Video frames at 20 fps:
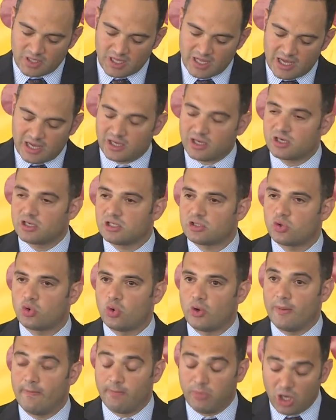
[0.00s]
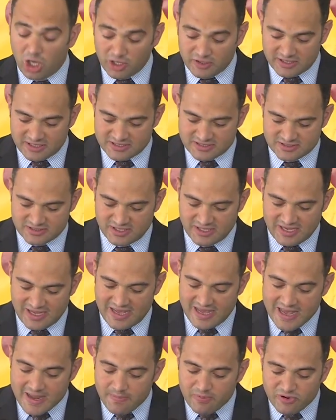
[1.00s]
A girl who embodies
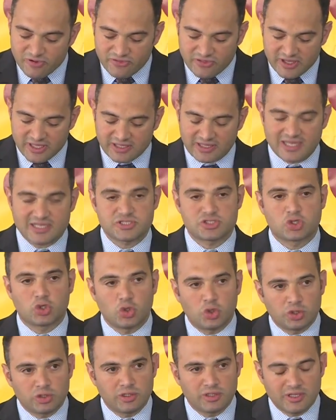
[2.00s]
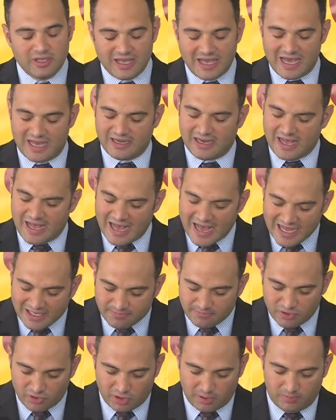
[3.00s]
everything that's good and
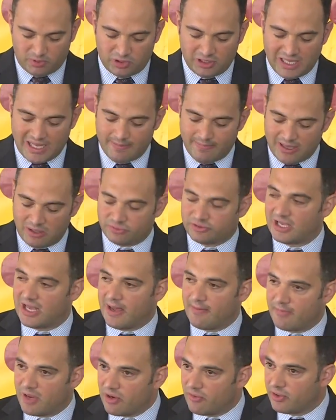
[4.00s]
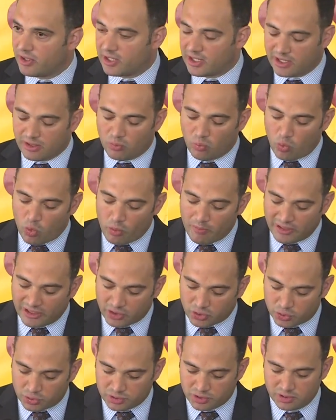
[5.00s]
admirable about American
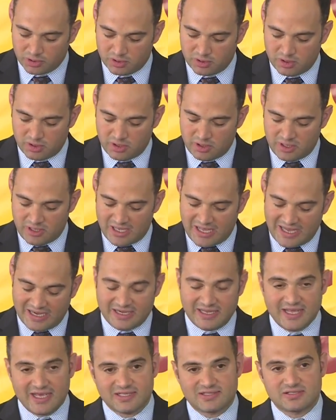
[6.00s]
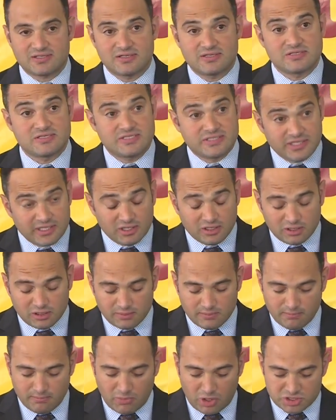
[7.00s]
womanhood, and yet still
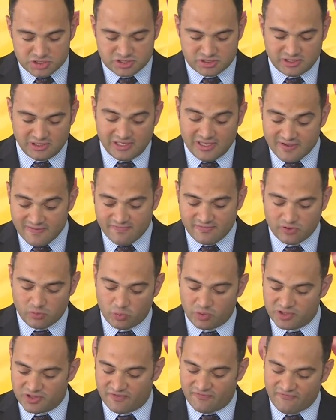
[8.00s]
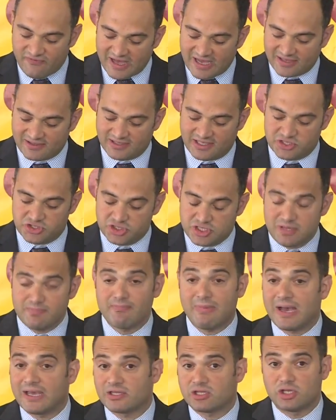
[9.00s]
must live with the fact that she
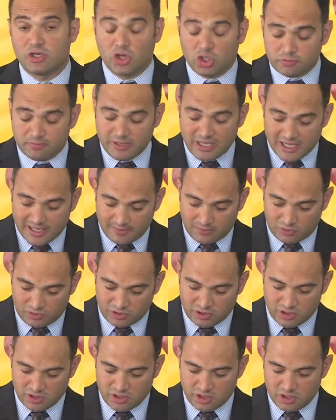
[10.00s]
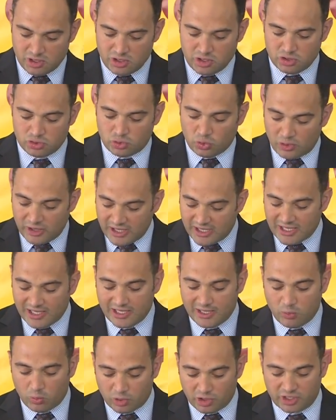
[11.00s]
might not be able to
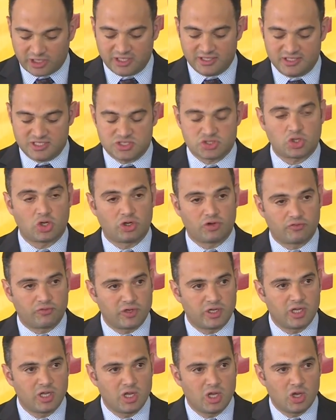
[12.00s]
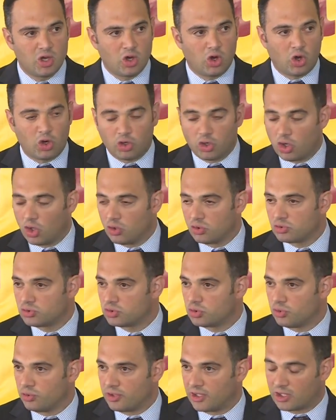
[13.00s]
legally work in this country or go
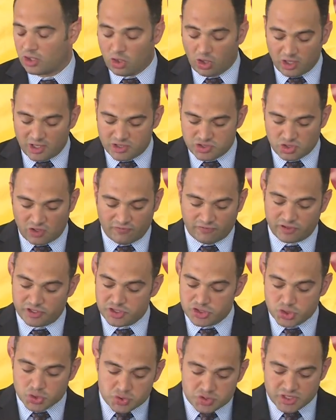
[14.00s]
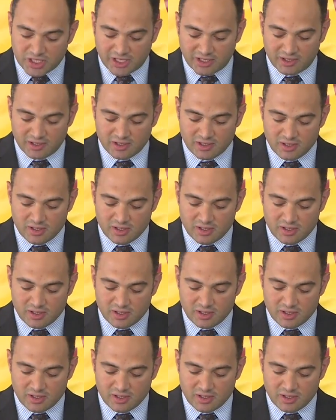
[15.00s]
to the college of her choosing